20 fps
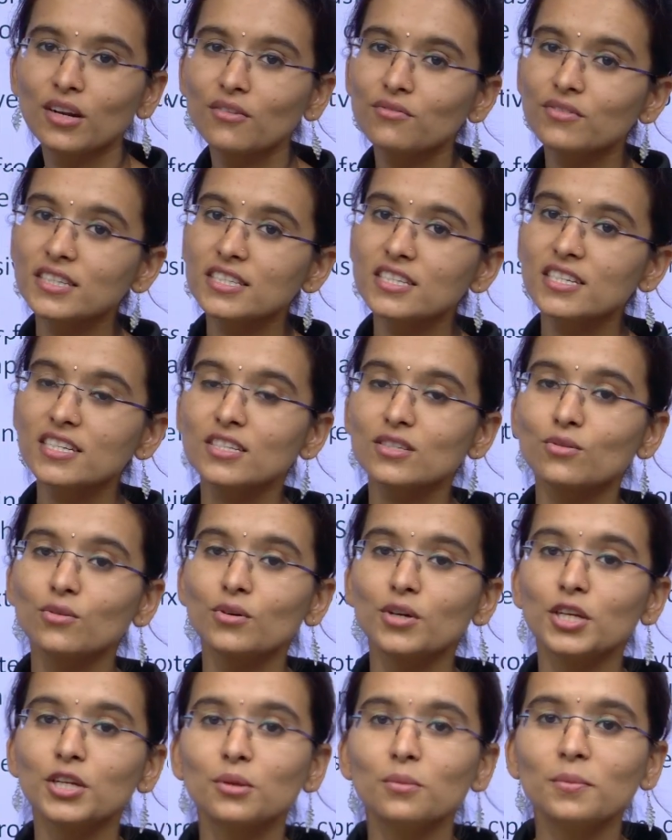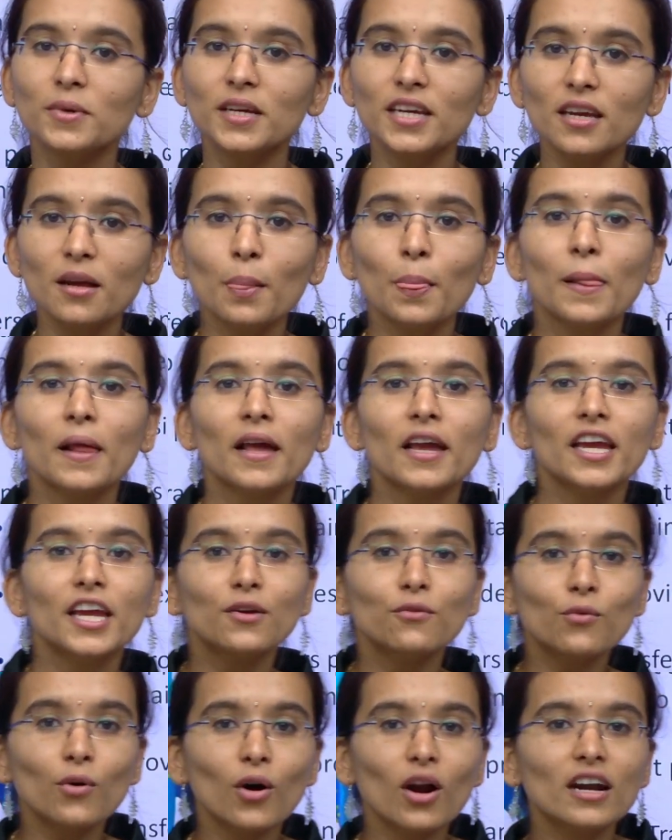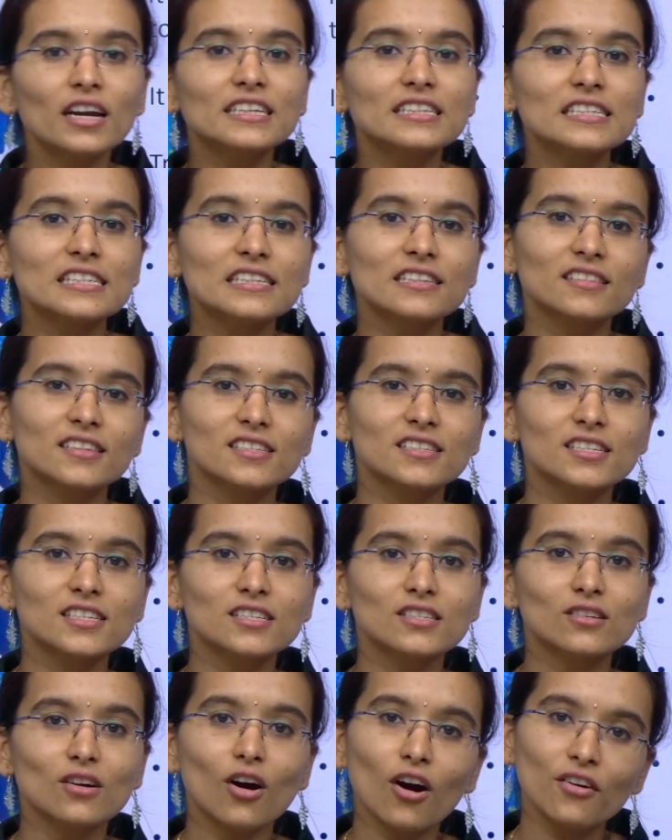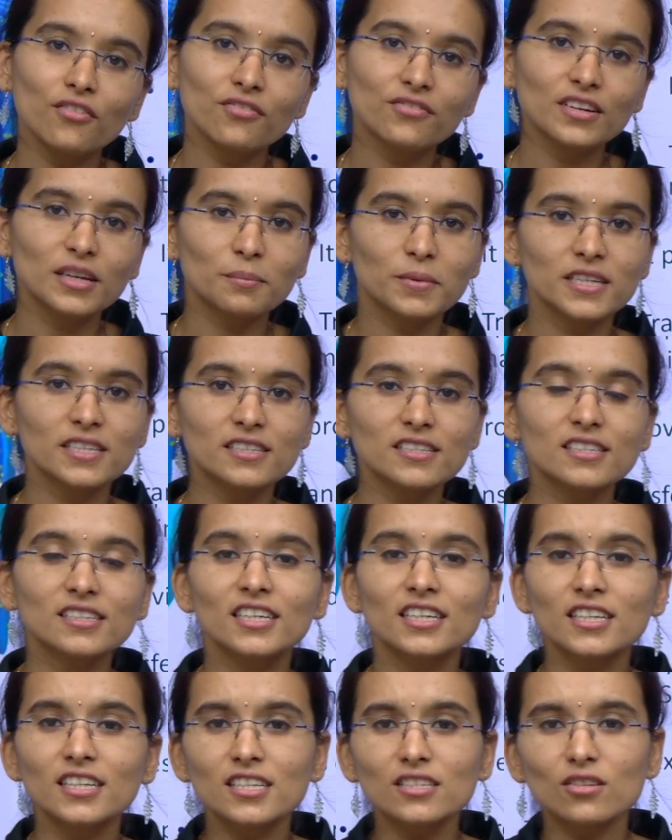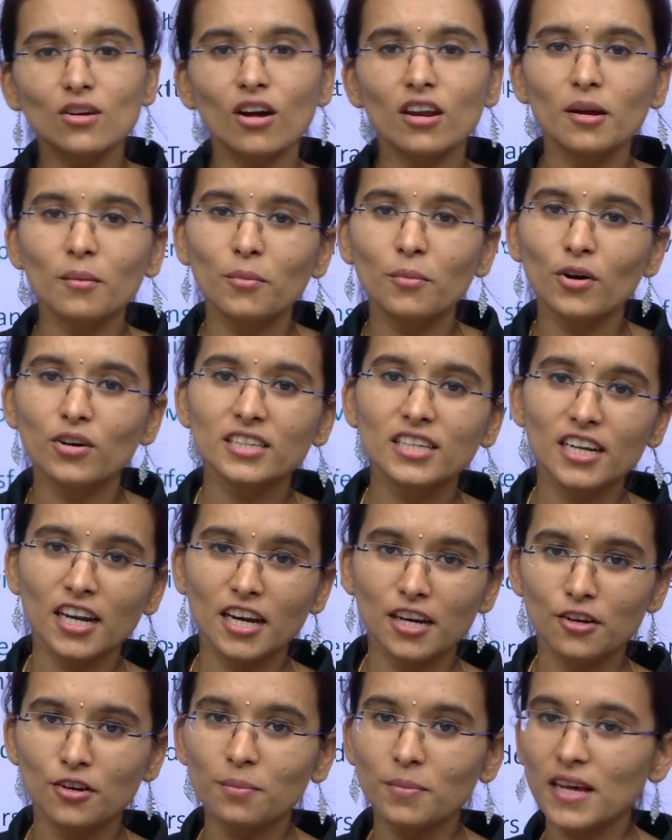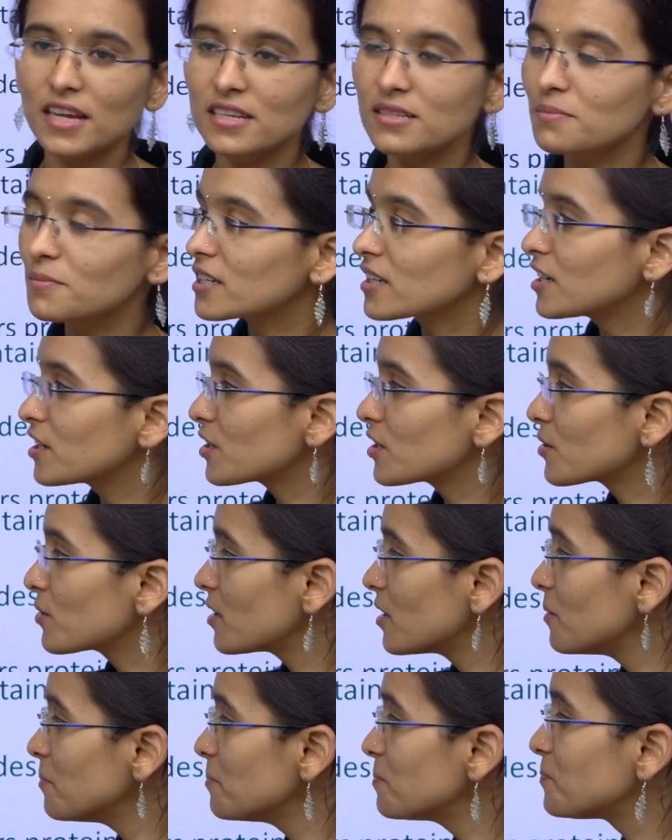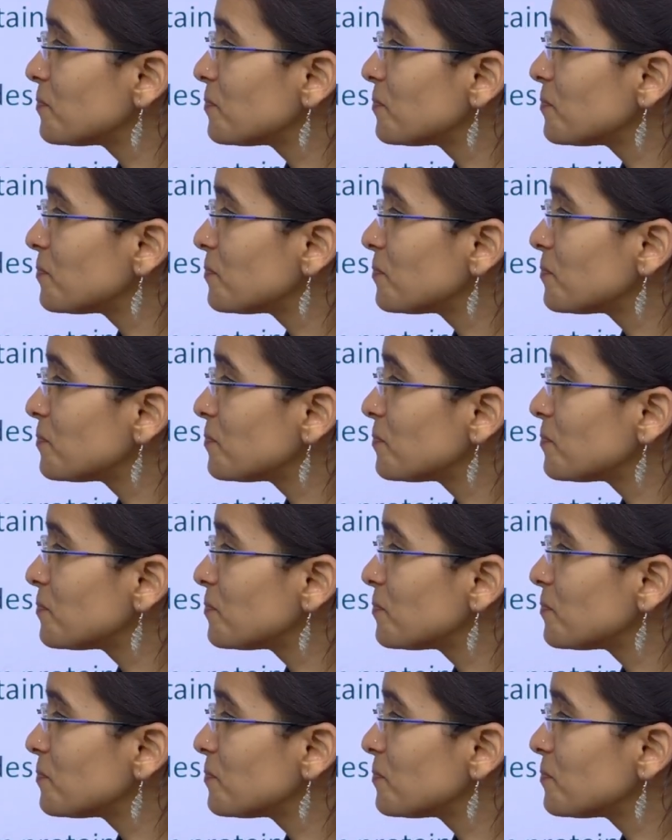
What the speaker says: which is going to be involved in synthesis of lipids. It is all about the endoplasmic reticulum.